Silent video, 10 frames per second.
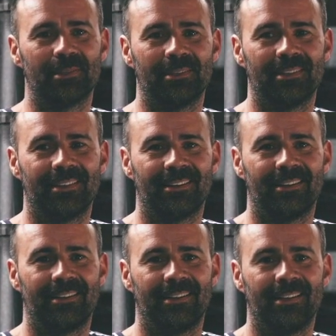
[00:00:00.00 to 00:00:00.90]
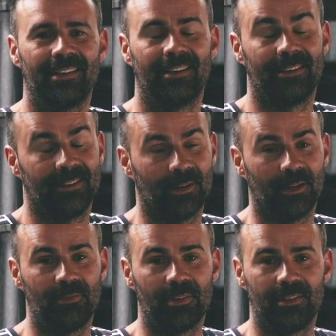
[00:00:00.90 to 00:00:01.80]
But, you know,
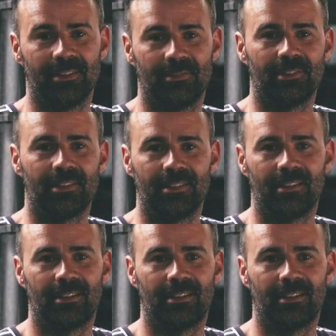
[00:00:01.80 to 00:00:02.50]
if he